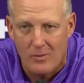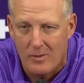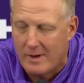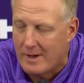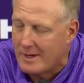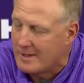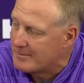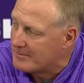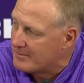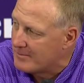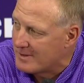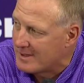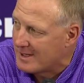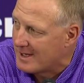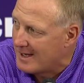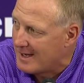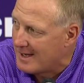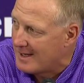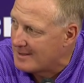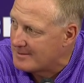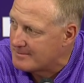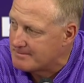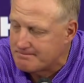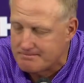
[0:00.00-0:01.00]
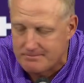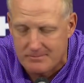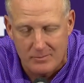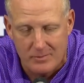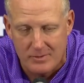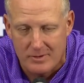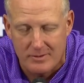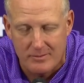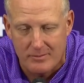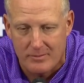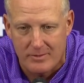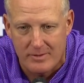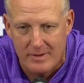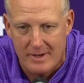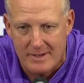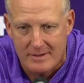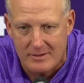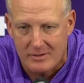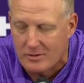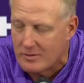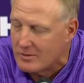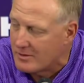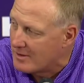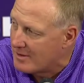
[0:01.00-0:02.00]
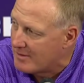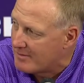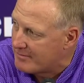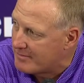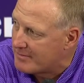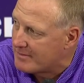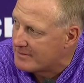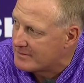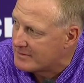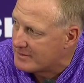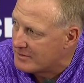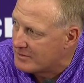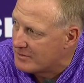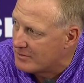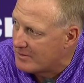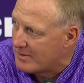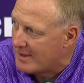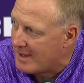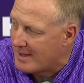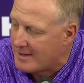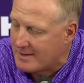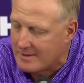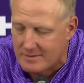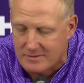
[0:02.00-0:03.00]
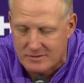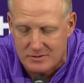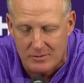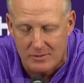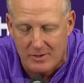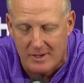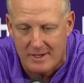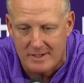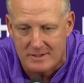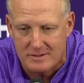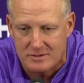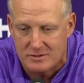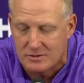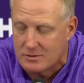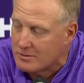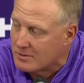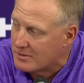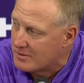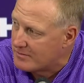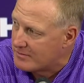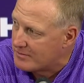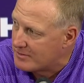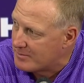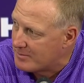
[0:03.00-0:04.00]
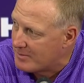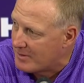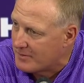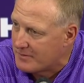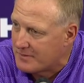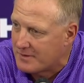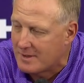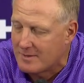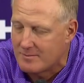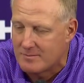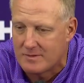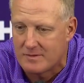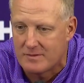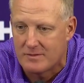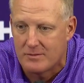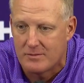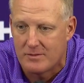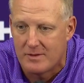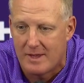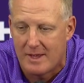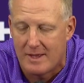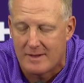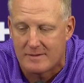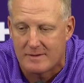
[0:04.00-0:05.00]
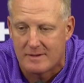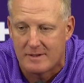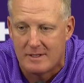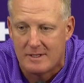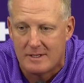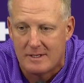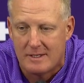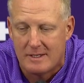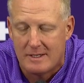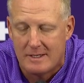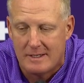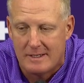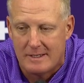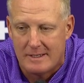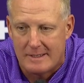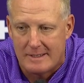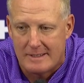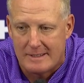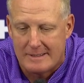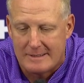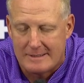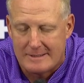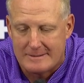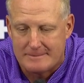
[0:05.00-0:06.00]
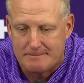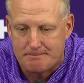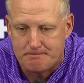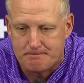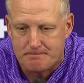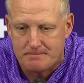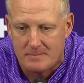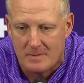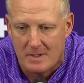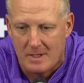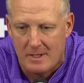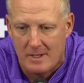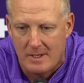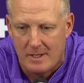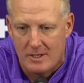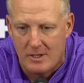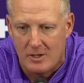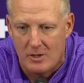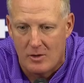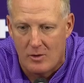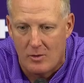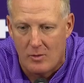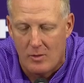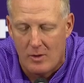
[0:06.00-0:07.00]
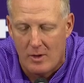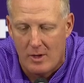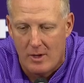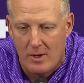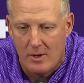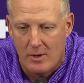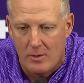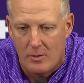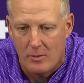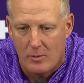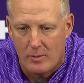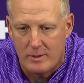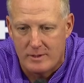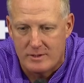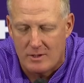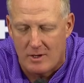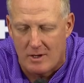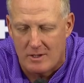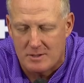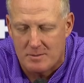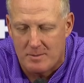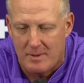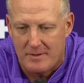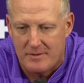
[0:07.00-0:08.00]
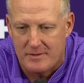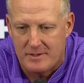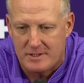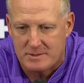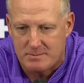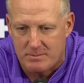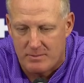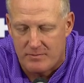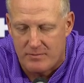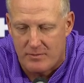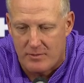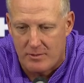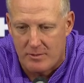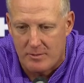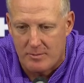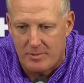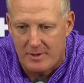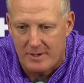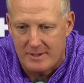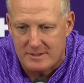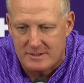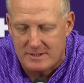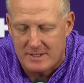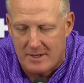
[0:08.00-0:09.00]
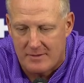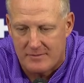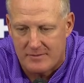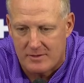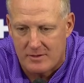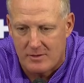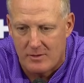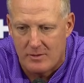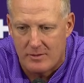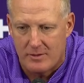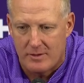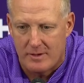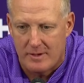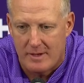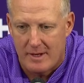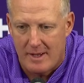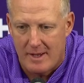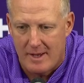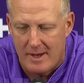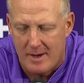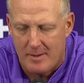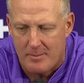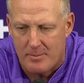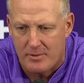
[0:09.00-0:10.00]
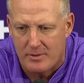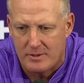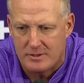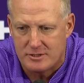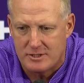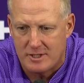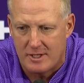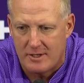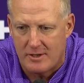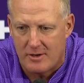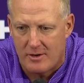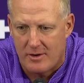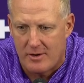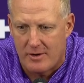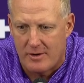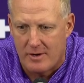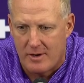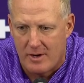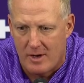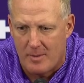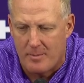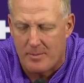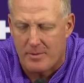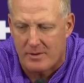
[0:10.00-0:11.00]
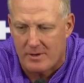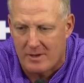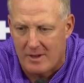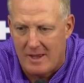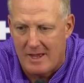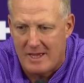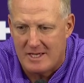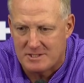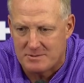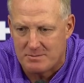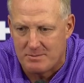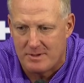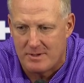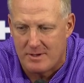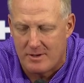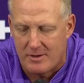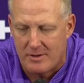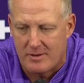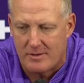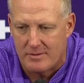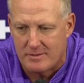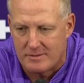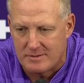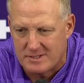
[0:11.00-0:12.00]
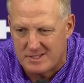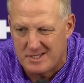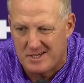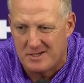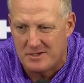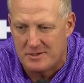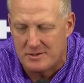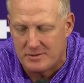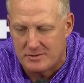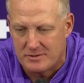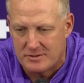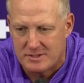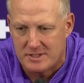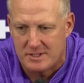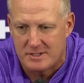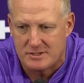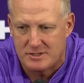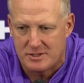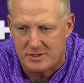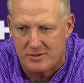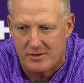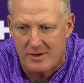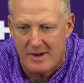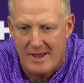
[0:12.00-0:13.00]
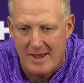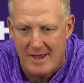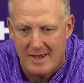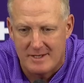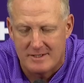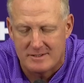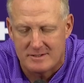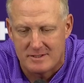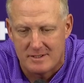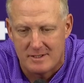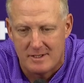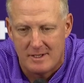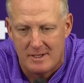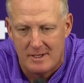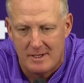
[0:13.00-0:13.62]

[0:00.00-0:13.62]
way. We can't. We're we're not good enough to do that. Tulane's too good a football team to do that. Um, you know, we talked about this before we played South Dakota, and I appreciate our upperclassmen, our senior six-year guys,